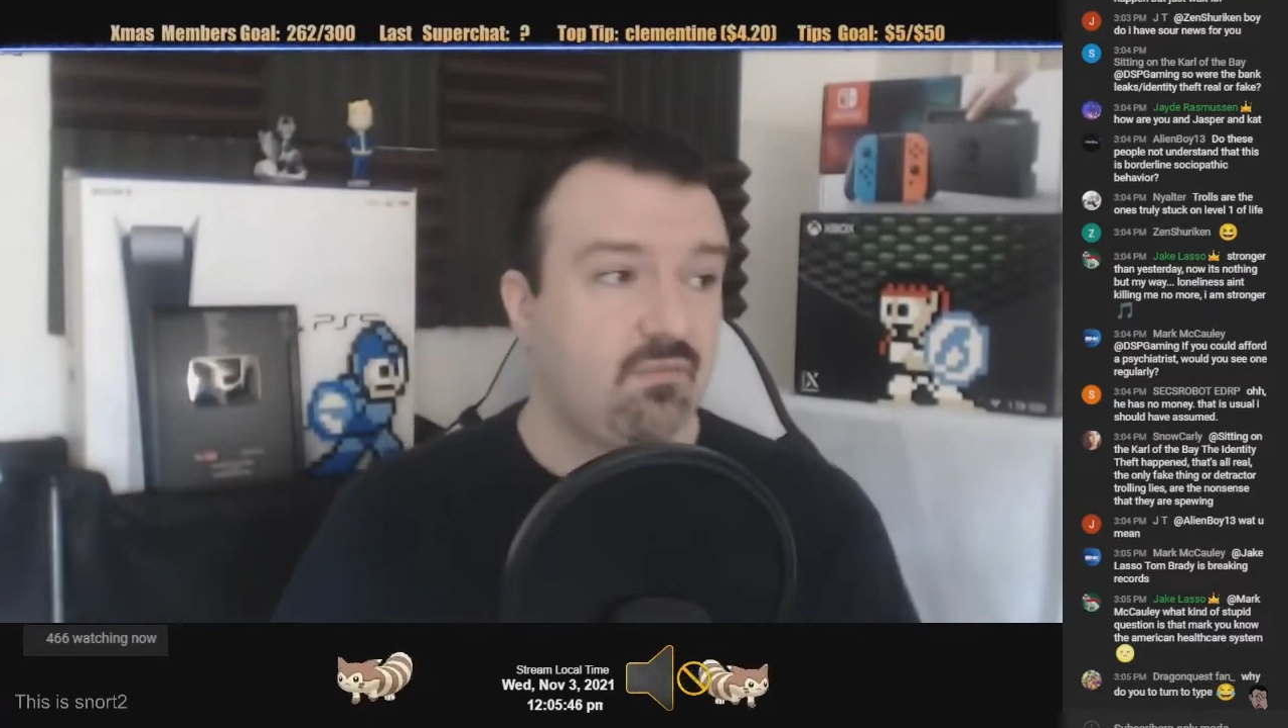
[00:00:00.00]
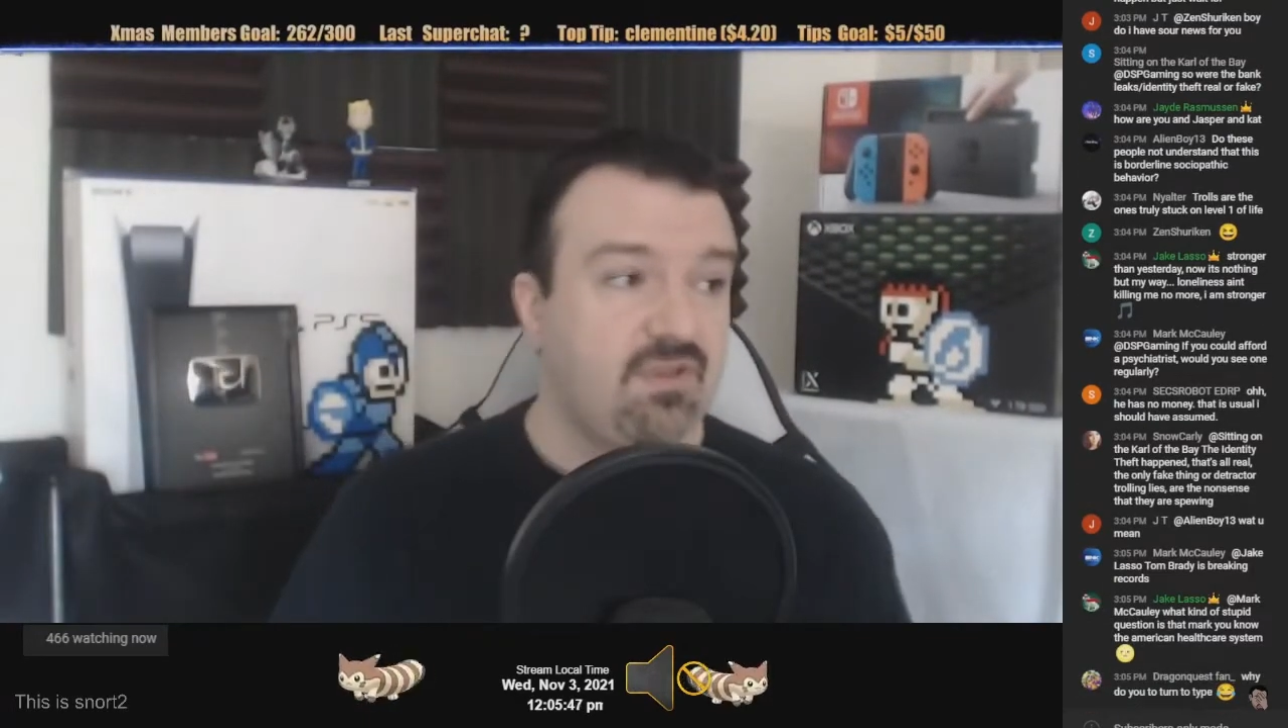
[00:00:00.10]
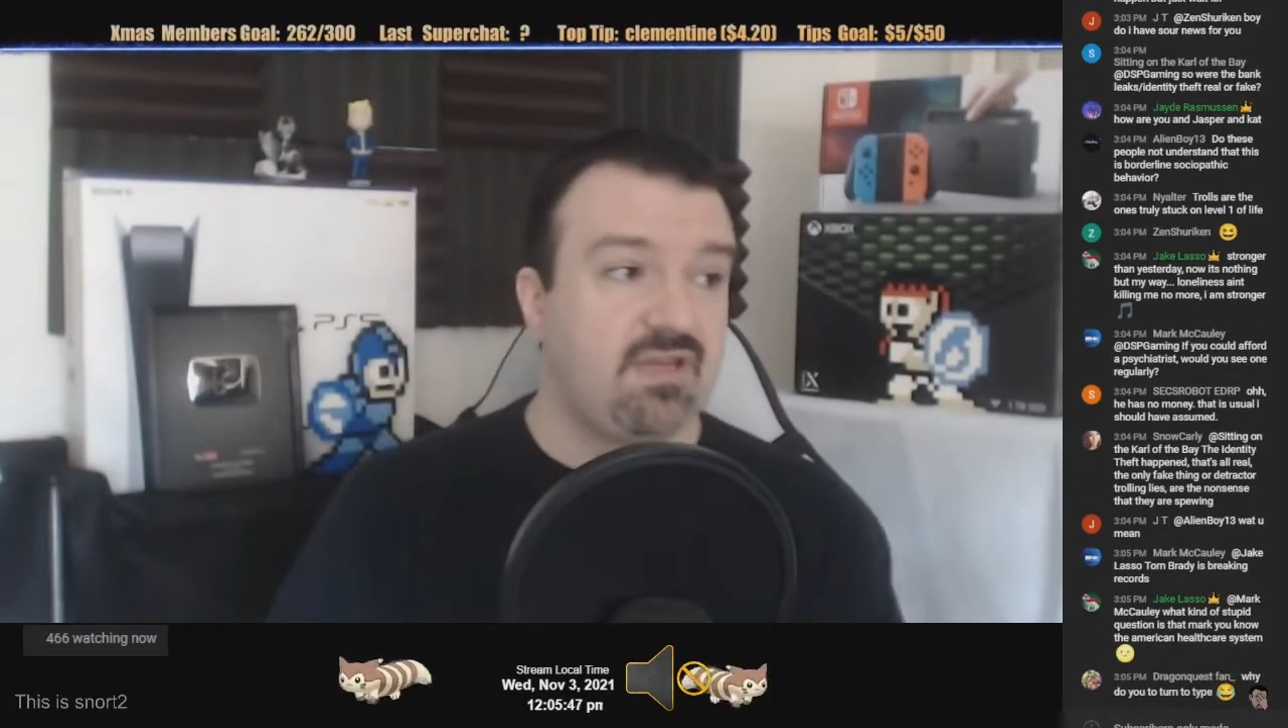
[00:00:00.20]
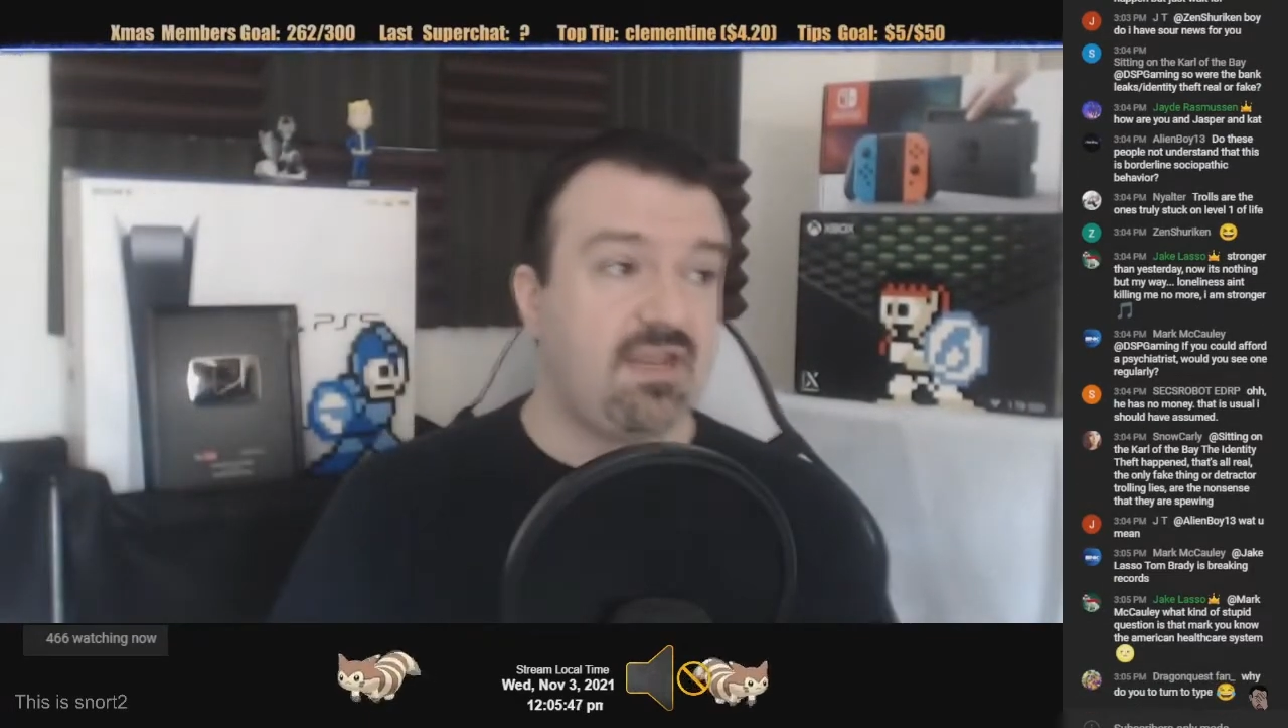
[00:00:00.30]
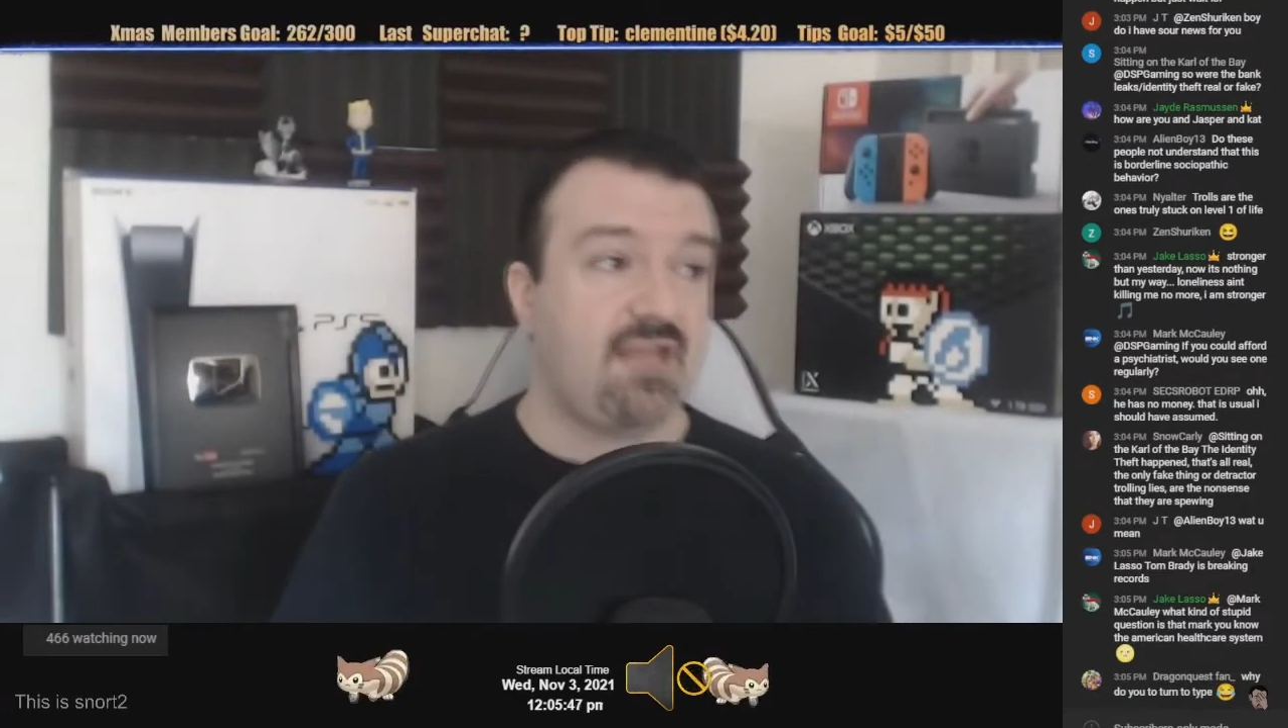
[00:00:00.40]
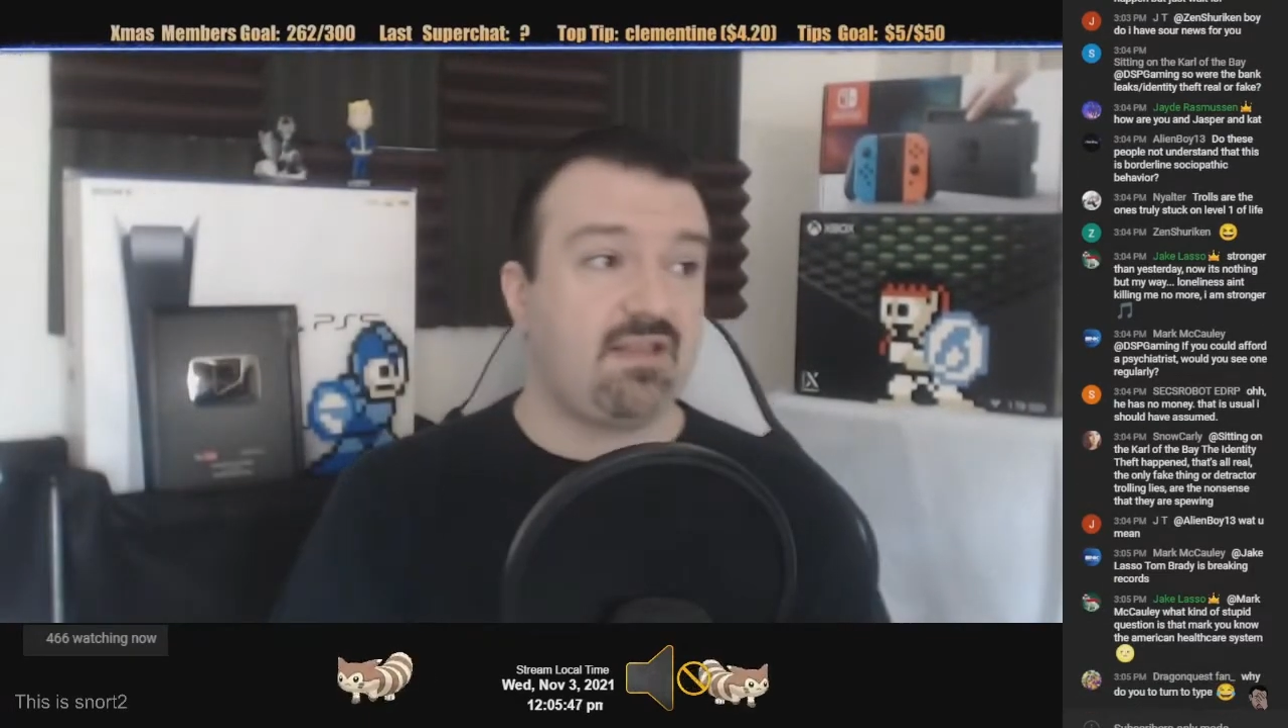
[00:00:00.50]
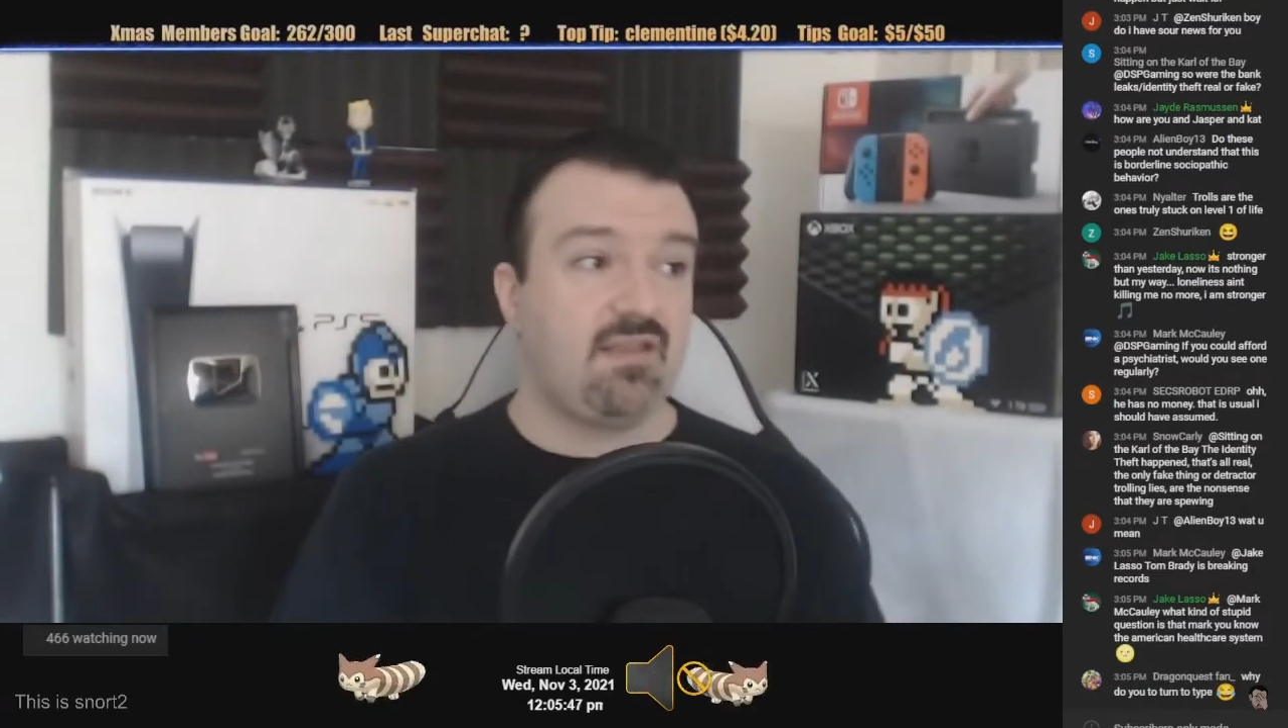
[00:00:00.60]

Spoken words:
we didn't hit the